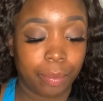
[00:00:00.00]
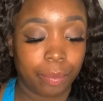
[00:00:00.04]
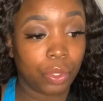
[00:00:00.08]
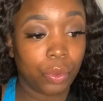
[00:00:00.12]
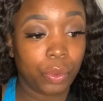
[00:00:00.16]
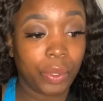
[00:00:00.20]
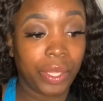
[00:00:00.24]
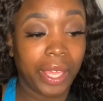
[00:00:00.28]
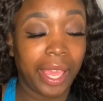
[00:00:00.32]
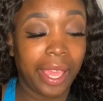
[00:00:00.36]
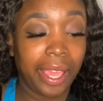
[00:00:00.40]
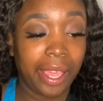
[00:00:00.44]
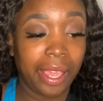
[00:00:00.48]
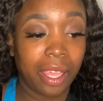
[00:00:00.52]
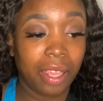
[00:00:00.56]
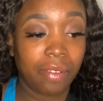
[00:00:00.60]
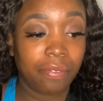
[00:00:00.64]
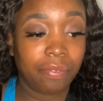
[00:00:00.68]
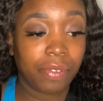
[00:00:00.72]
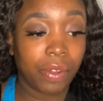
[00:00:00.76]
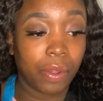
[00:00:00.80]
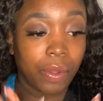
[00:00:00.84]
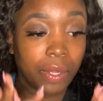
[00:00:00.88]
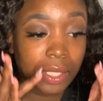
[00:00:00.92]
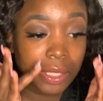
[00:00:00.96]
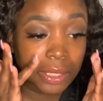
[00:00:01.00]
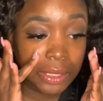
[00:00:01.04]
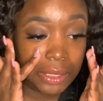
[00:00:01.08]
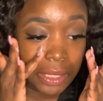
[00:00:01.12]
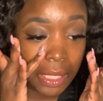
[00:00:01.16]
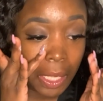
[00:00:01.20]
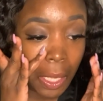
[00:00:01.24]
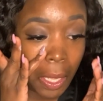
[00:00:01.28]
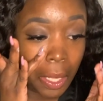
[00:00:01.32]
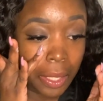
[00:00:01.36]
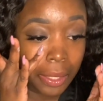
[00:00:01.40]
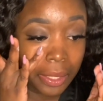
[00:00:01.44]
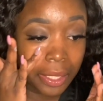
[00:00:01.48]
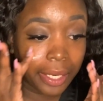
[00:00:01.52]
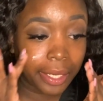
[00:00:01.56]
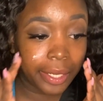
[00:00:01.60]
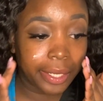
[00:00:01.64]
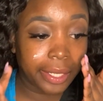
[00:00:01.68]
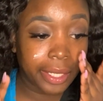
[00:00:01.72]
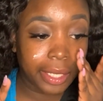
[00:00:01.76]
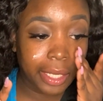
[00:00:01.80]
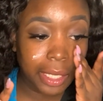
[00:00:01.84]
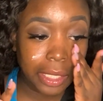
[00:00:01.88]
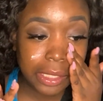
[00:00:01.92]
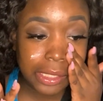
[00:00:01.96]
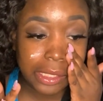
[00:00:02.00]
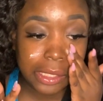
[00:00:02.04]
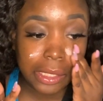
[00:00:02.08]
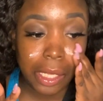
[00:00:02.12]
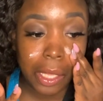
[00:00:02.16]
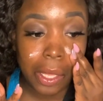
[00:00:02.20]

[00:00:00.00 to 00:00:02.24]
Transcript: You can focus it on the areas